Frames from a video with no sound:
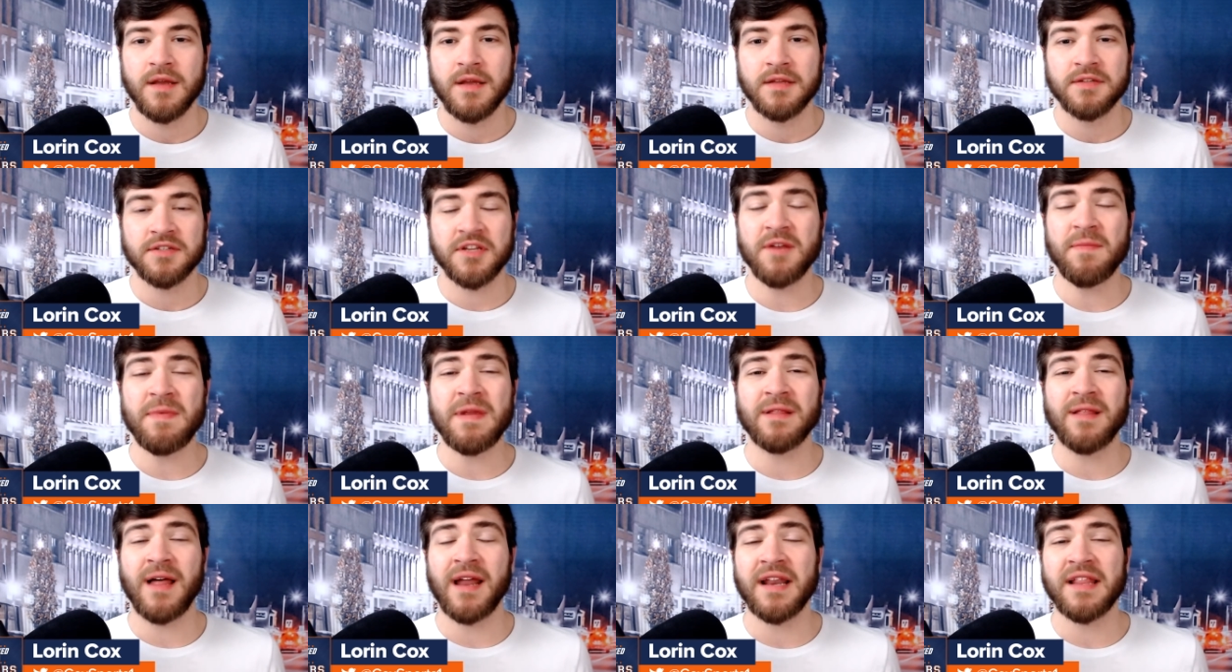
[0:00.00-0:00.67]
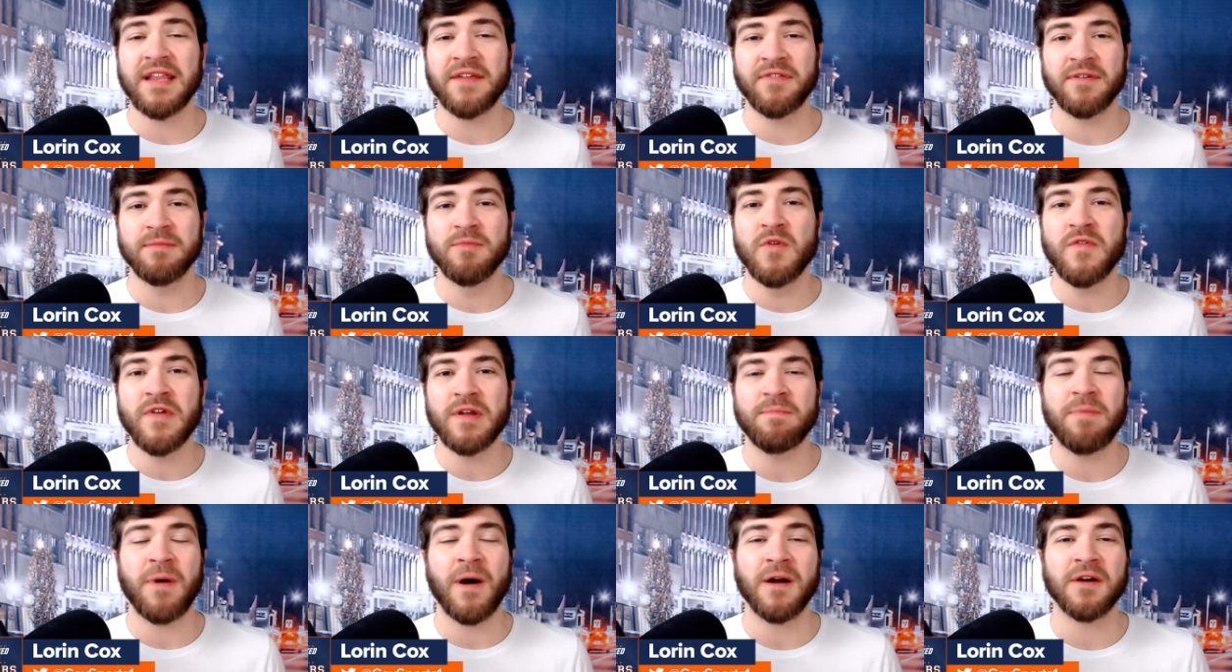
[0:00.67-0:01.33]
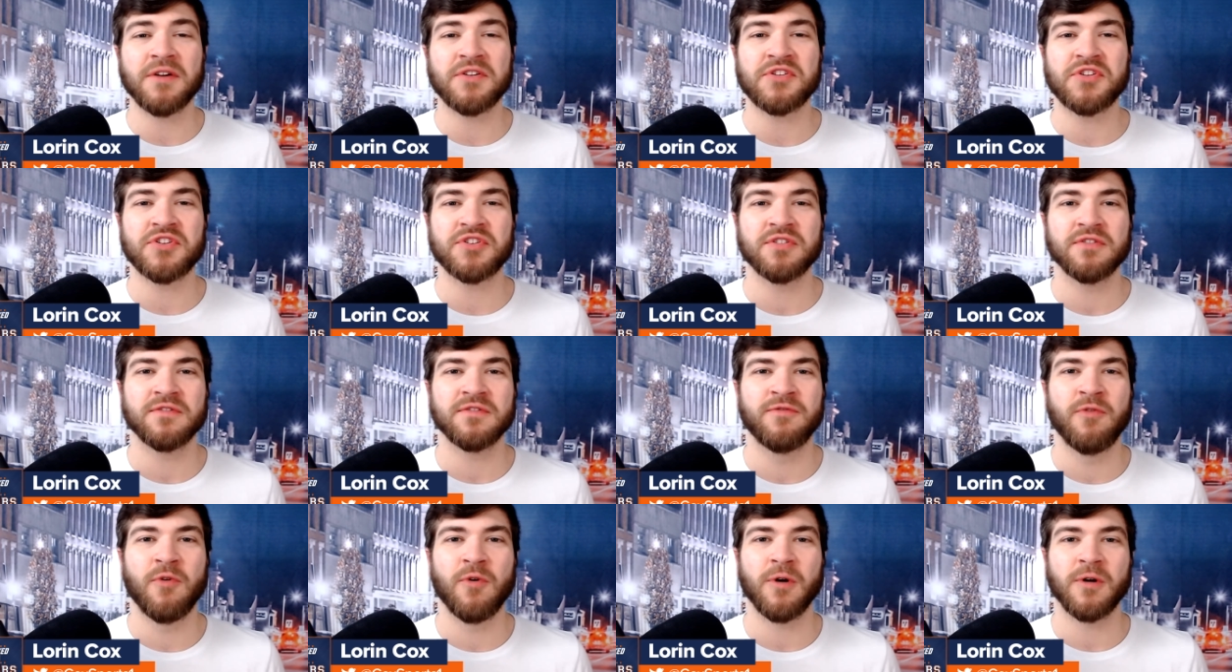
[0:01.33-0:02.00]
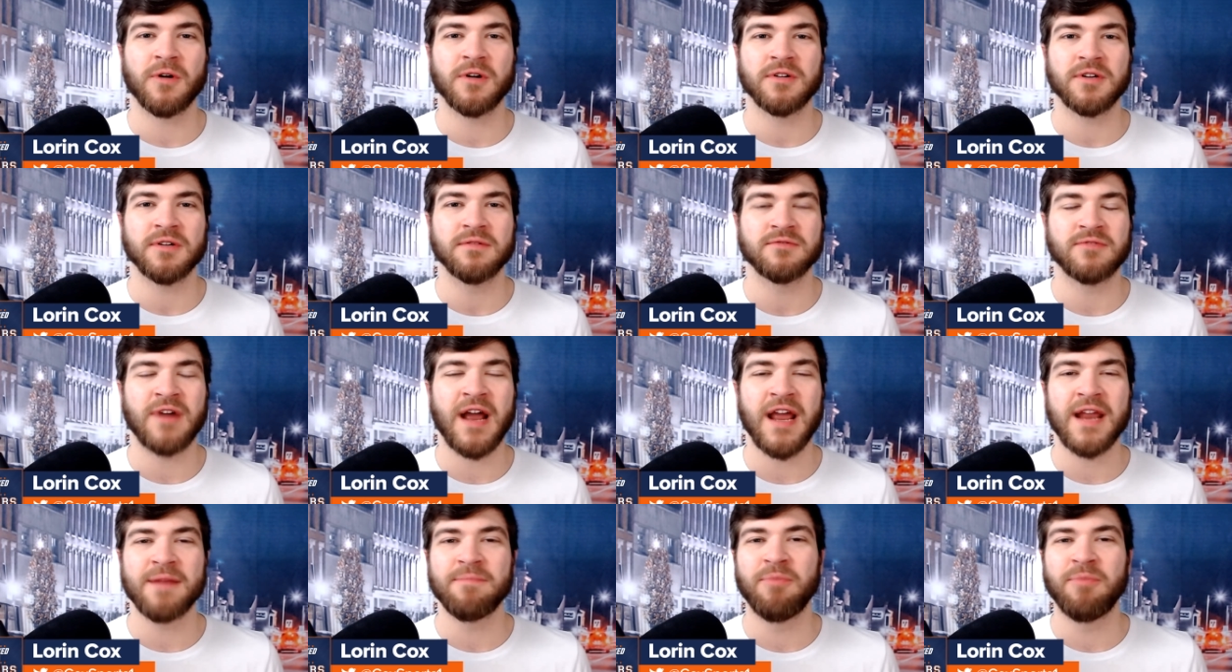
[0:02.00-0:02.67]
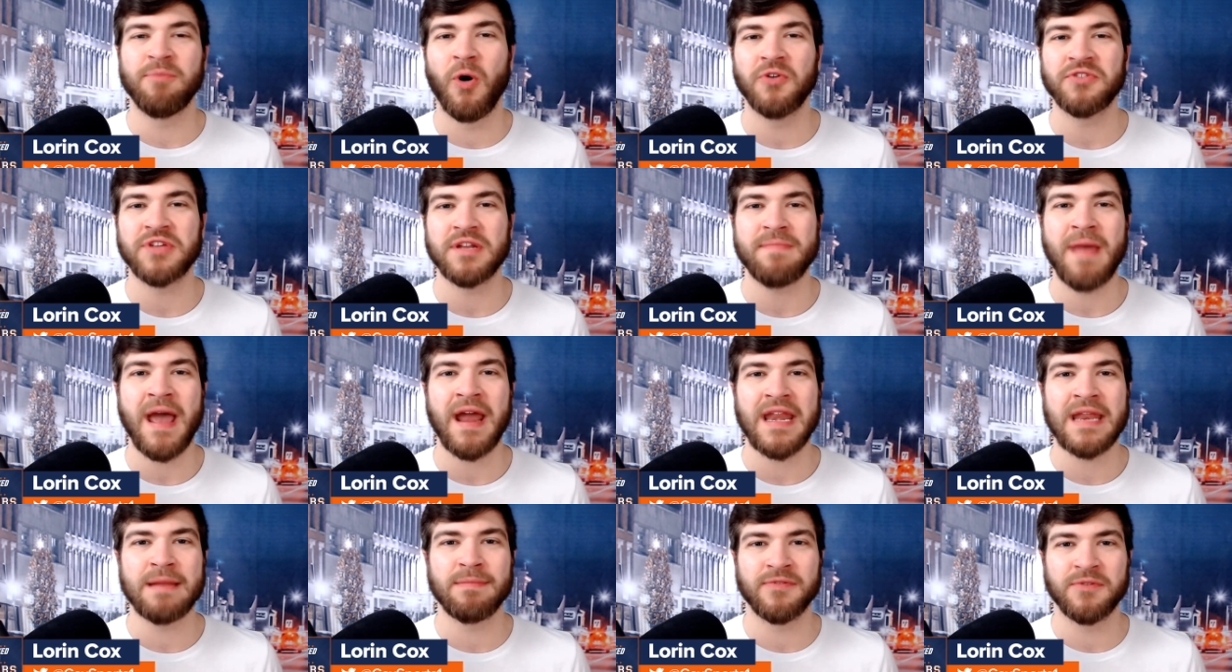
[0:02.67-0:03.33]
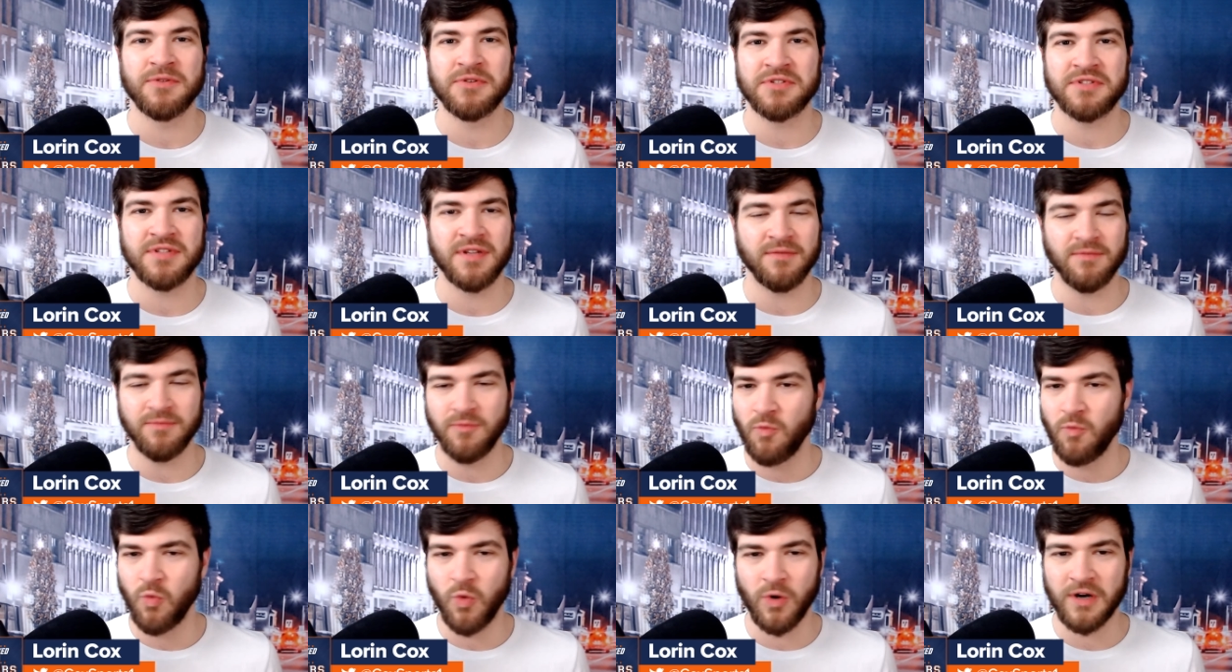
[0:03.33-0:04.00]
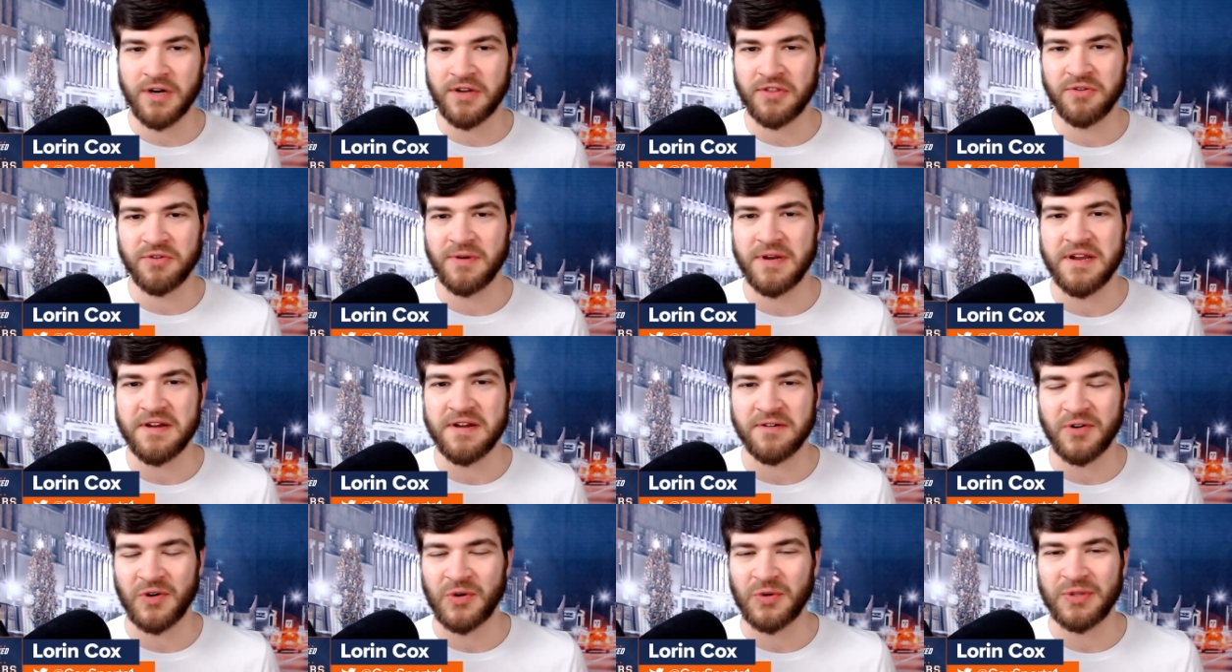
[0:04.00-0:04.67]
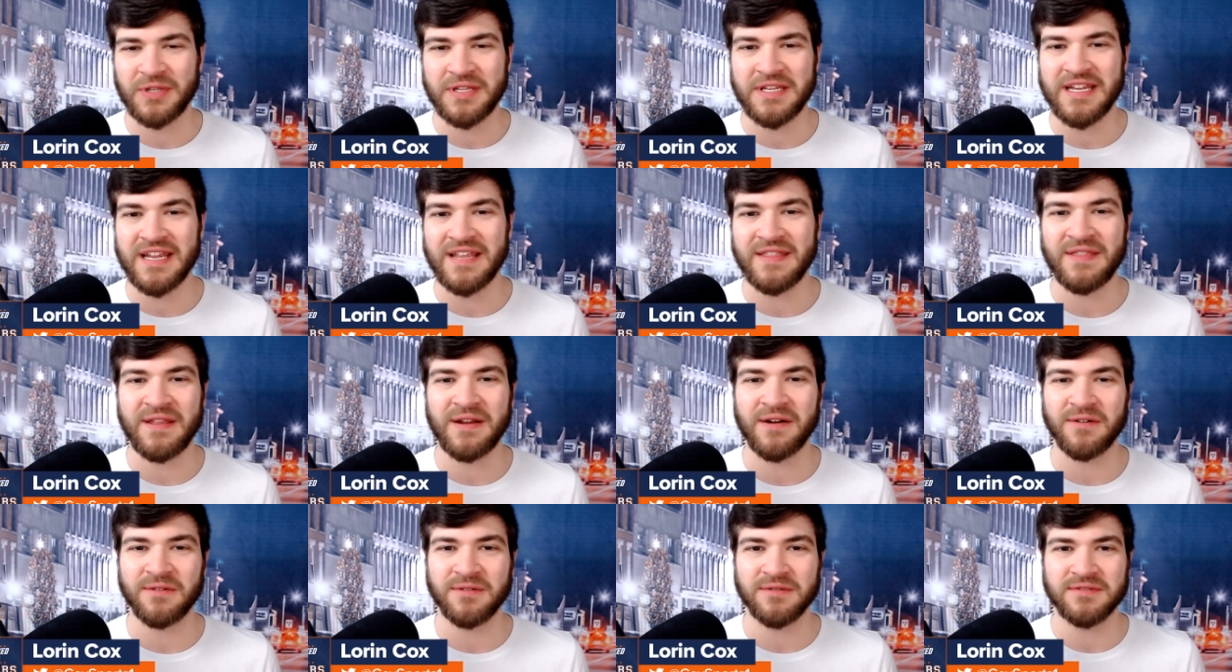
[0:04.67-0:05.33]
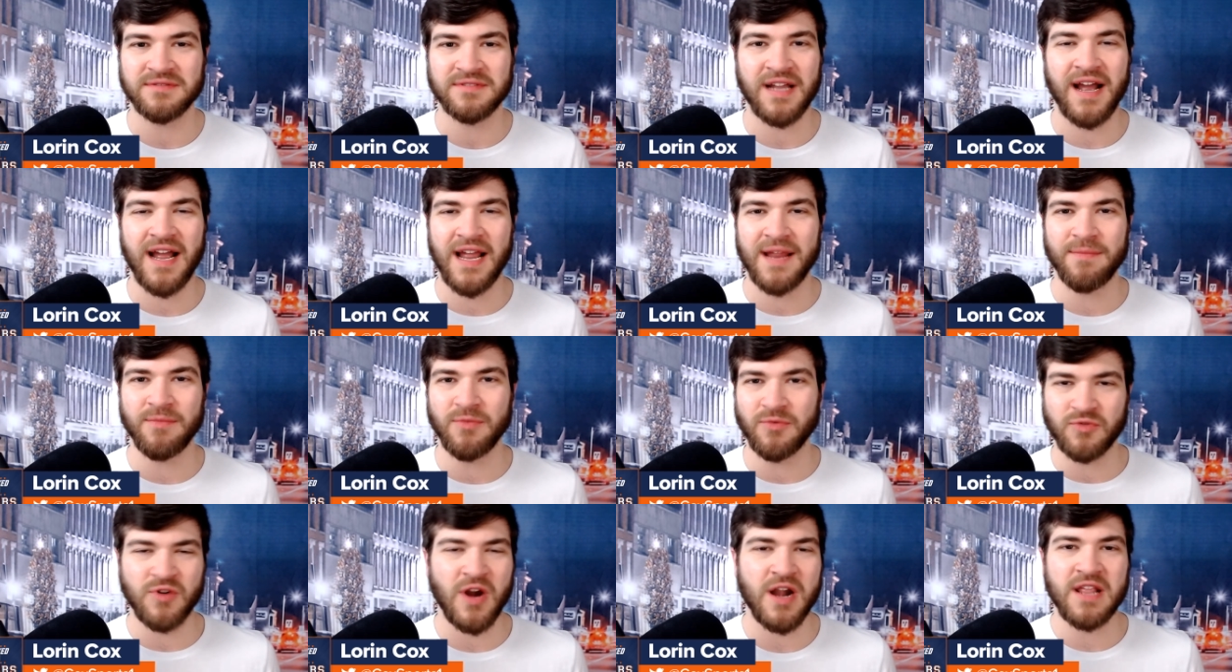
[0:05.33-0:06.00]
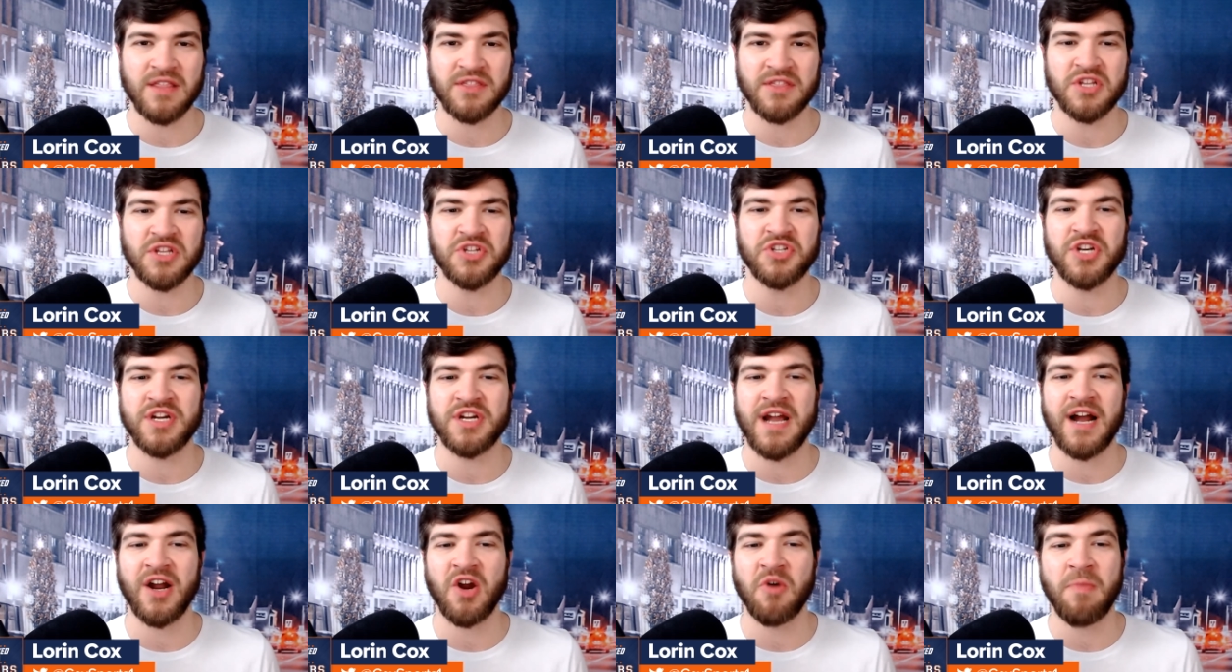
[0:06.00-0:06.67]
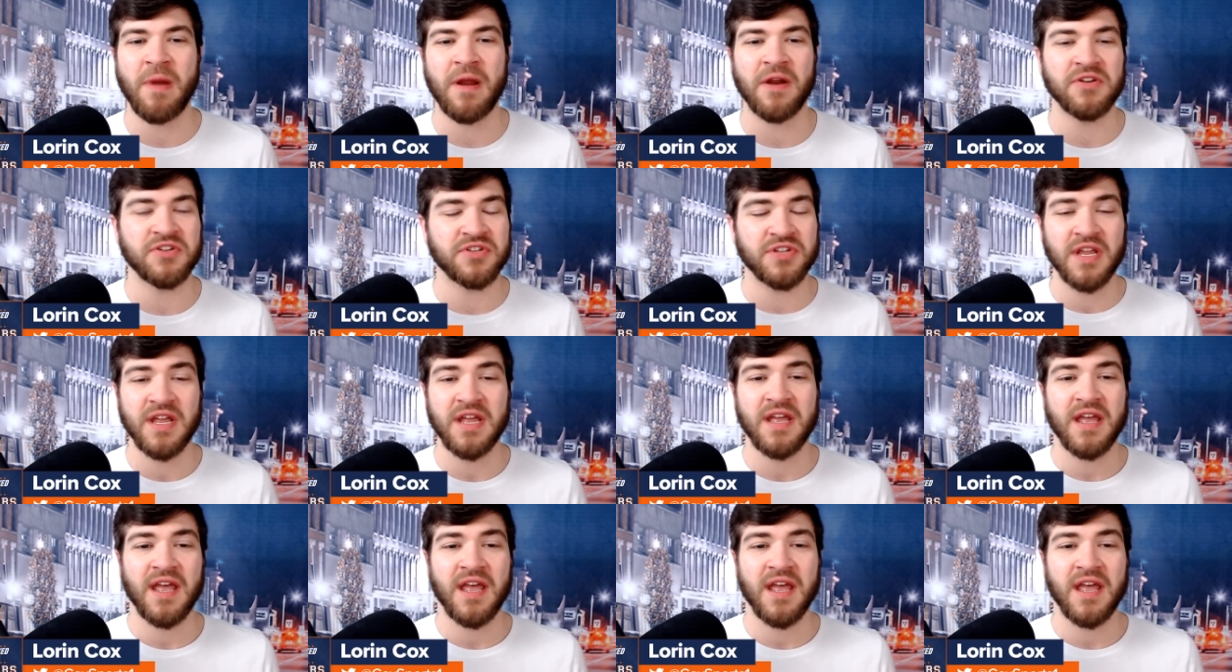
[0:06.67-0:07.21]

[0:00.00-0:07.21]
It's going to be a lot of different moving parts for Ryan Poles and Matt Eberflus to work through here early in their time running the Chicago Bears.